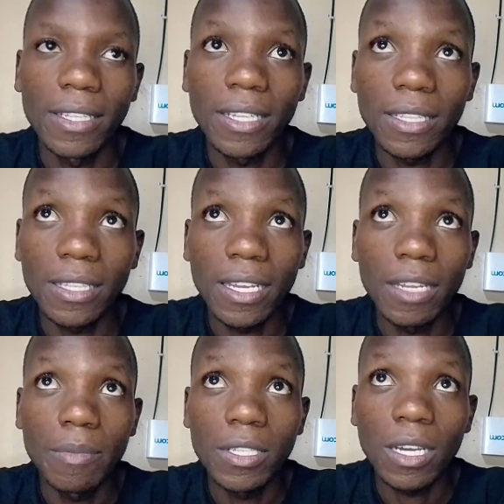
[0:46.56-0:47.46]
they
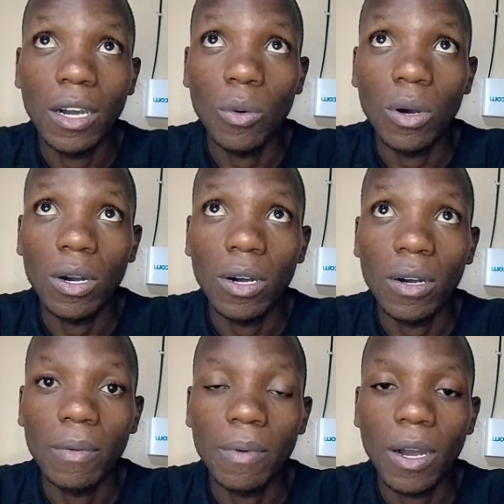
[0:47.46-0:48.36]
limit
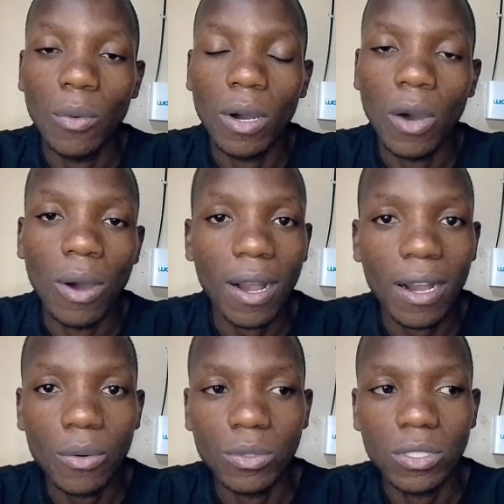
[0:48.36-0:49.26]
our
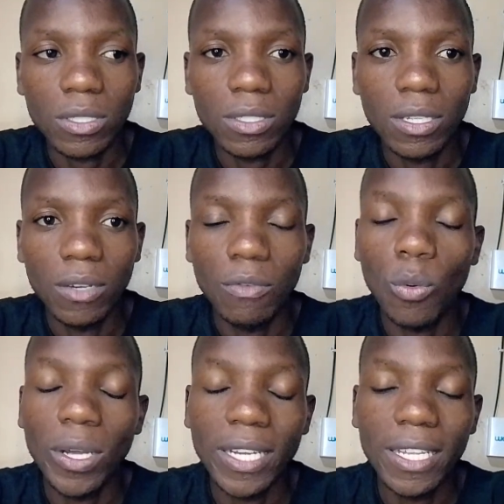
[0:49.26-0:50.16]
accounts
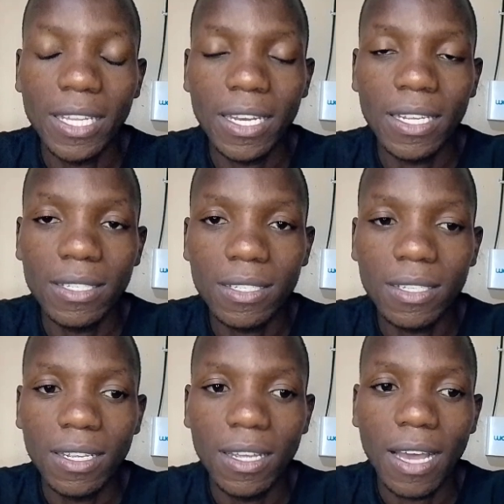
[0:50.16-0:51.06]
for 180 days.
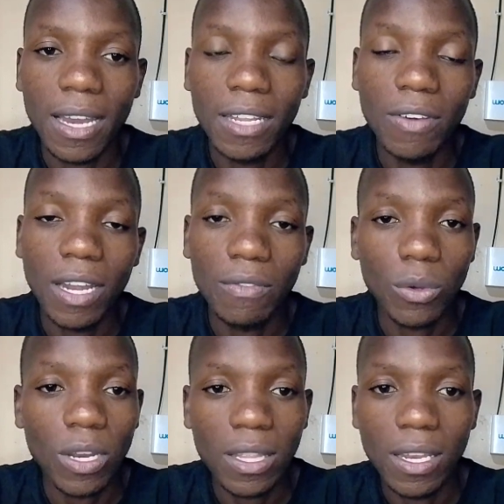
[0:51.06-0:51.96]
And even after
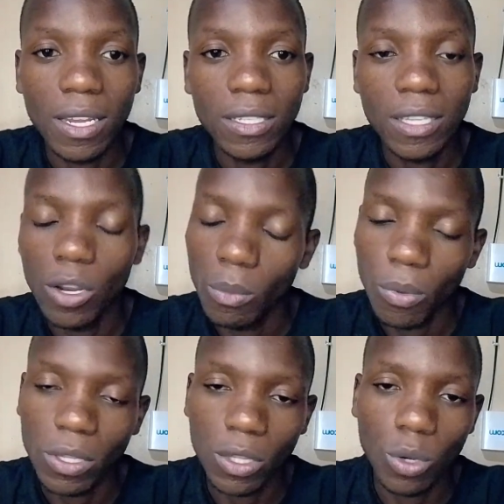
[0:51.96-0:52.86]
180 days, they don't
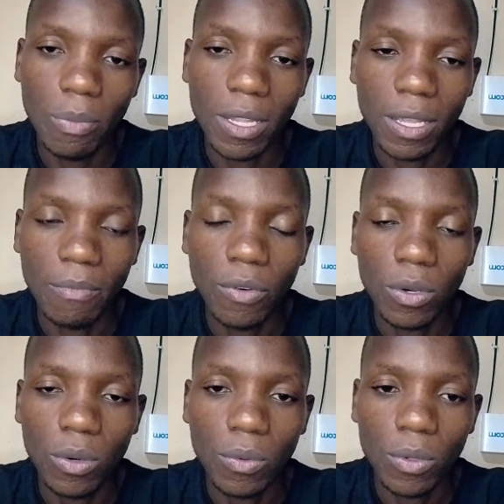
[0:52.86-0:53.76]
bother to open them
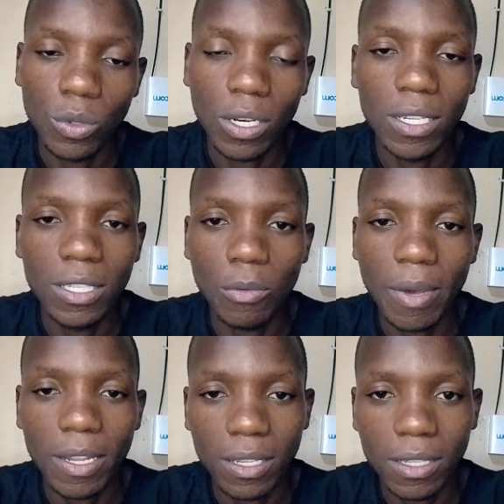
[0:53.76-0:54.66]
to release the
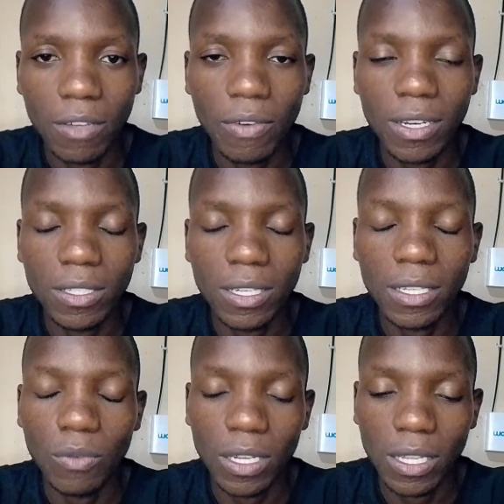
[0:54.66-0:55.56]
money, the funds.
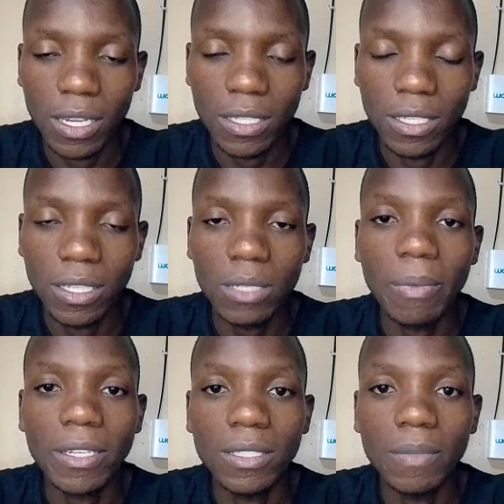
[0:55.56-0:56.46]
180 days is 6
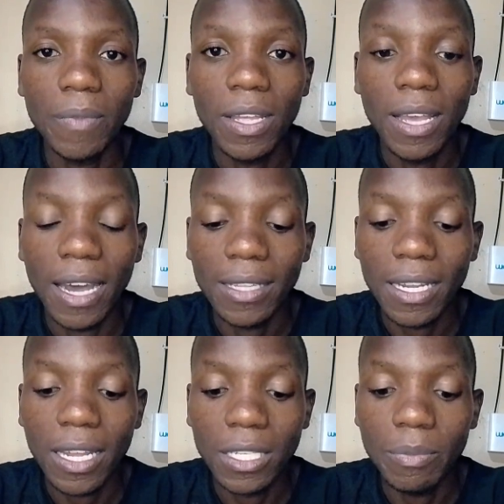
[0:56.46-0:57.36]
months. And
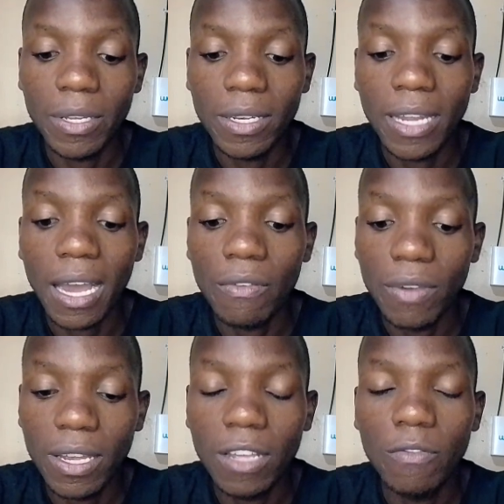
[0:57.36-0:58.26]
that has been a
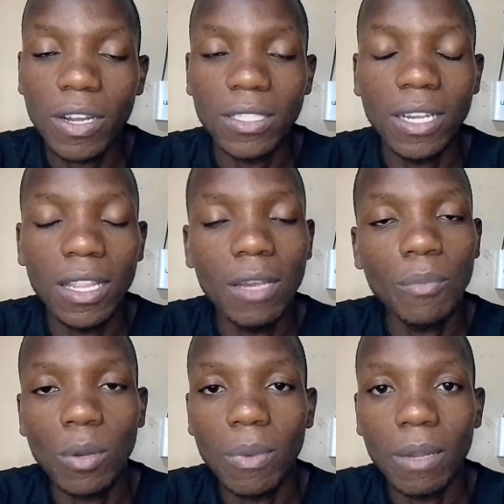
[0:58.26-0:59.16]
very frustrating
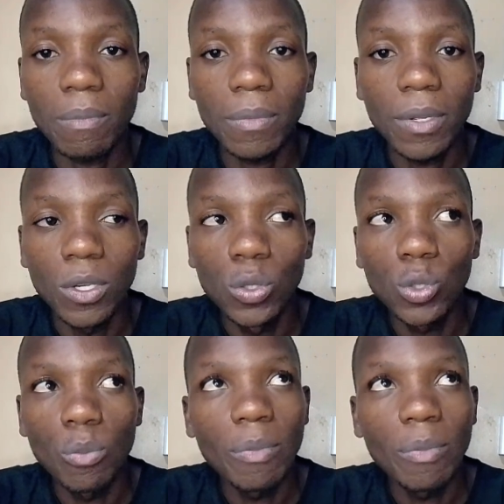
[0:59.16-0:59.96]
problem to